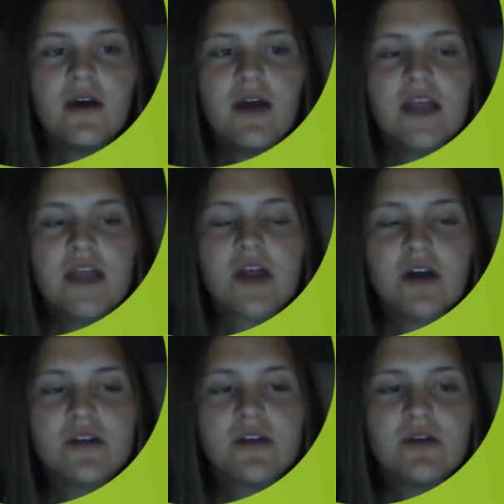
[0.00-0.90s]
It's
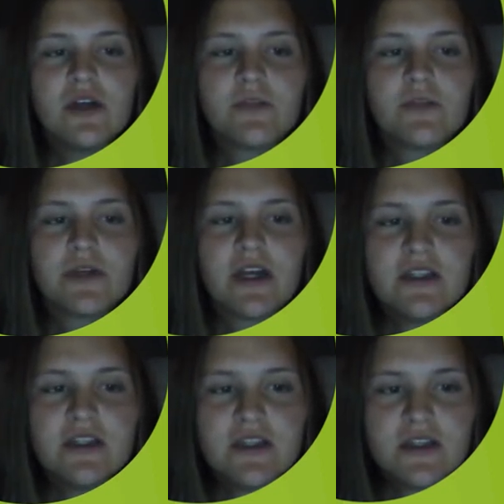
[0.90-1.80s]
also known as
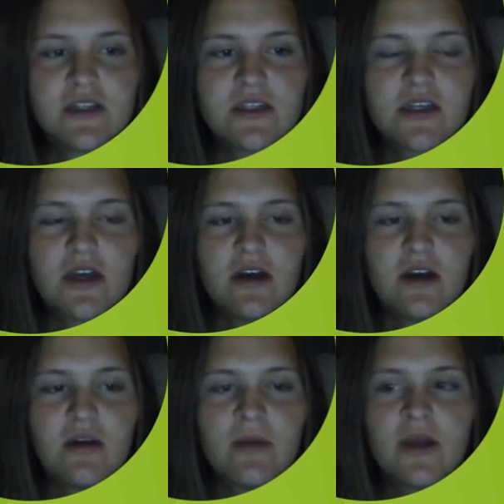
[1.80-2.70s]
pertussis.
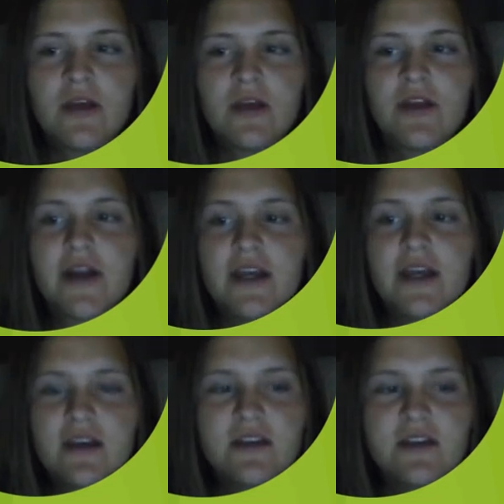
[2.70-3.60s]
There
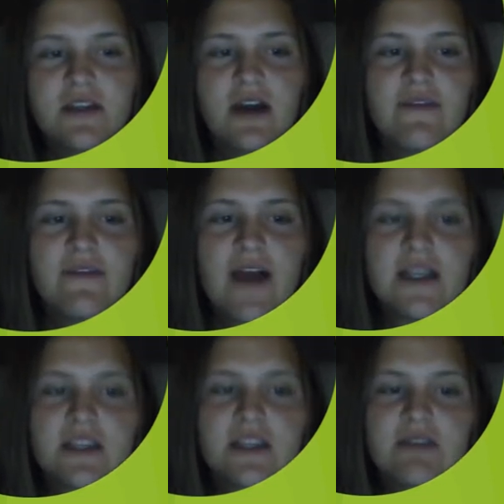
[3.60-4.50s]
is a
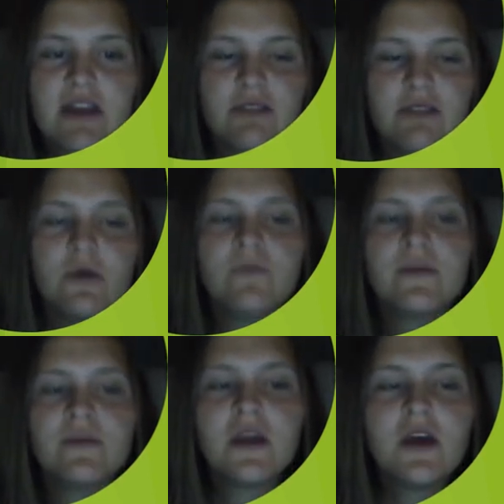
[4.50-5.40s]
vaccine available.
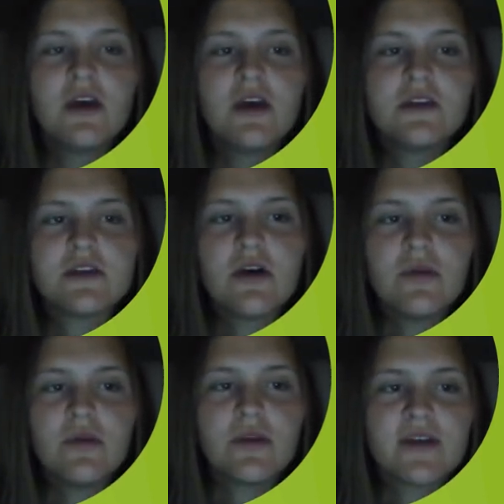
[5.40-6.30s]

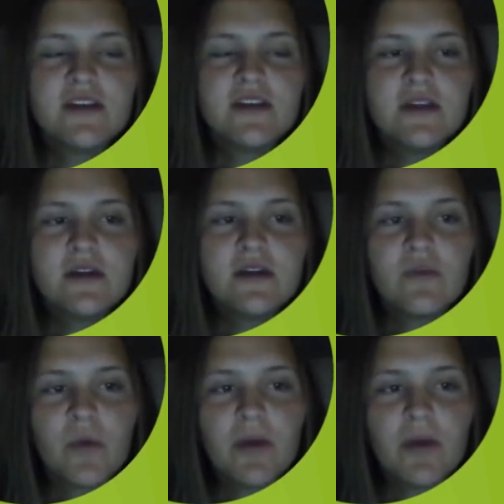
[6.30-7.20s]
So the reason
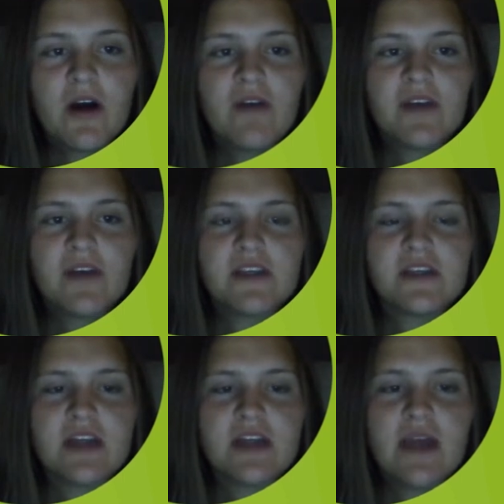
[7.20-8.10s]
whooping cough gets
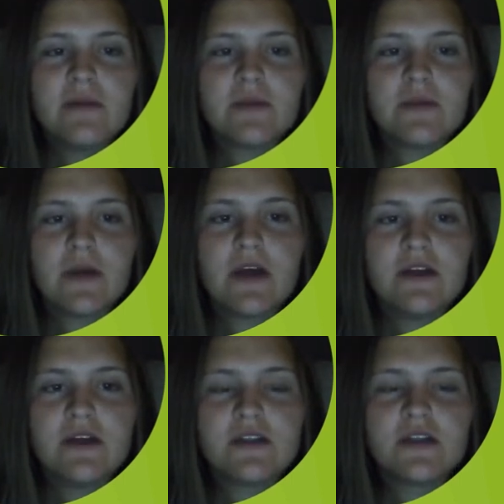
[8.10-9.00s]
its name is
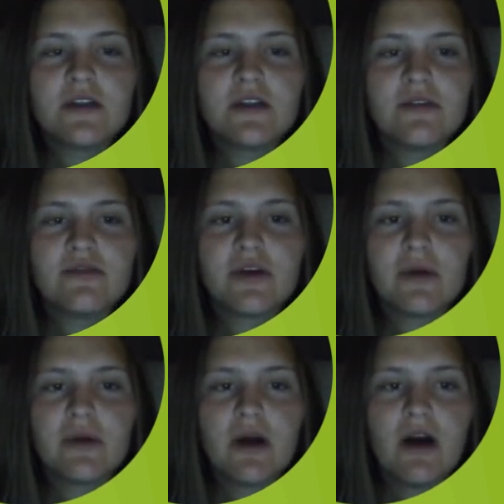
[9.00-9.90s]
because the
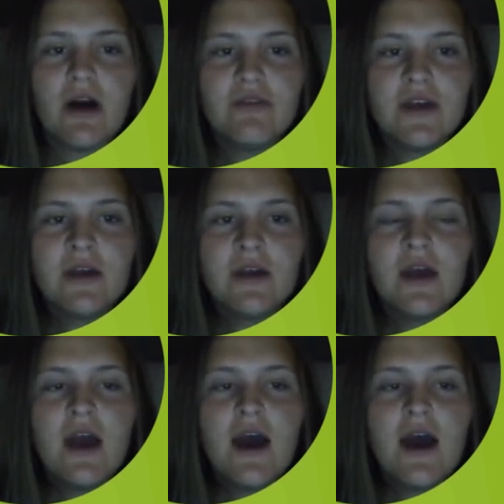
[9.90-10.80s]
frequent coughing
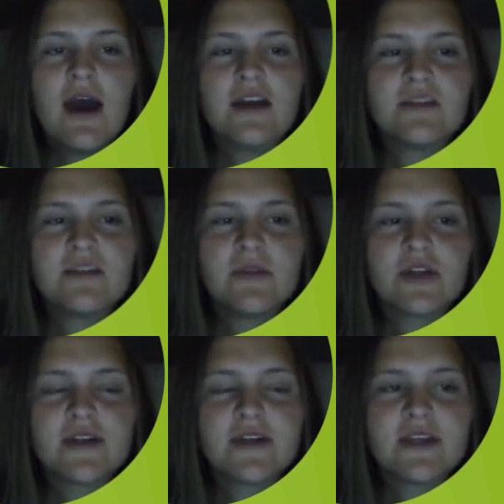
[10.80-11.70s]
as someone
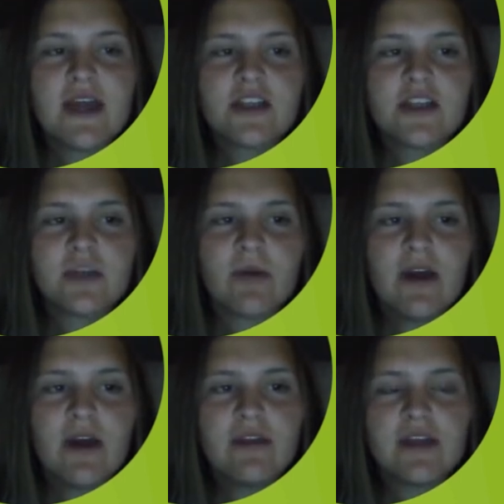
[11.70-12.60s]
tries to catch their
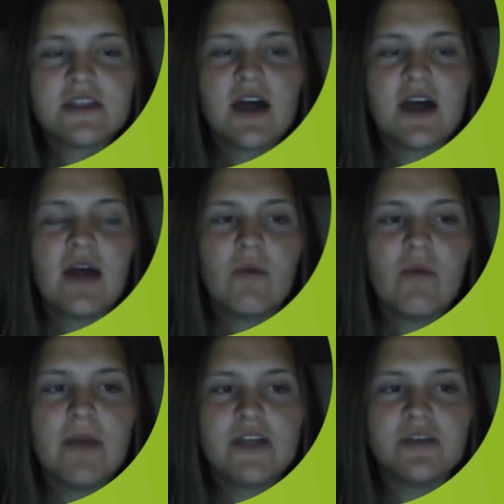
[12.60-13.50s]
breath, that's kind of what
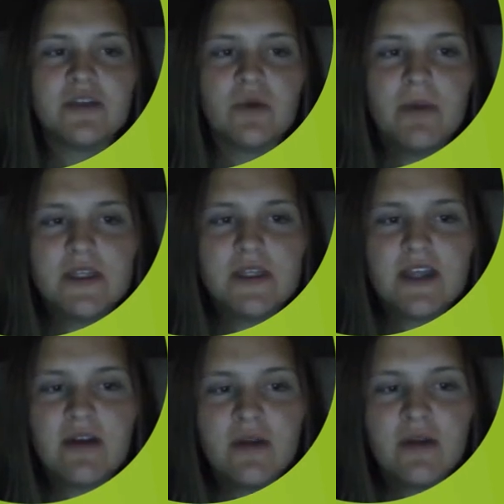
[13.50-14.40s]
makes the whooping
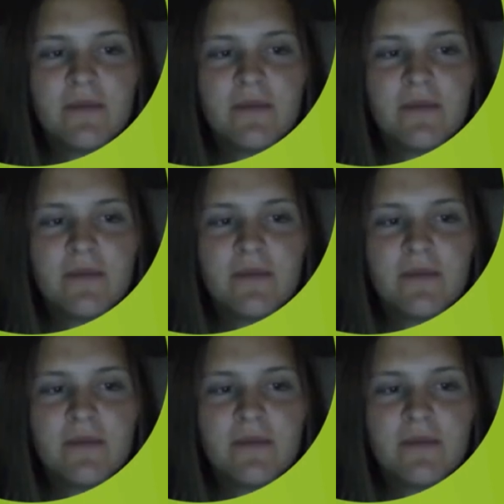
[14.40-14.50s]
sound.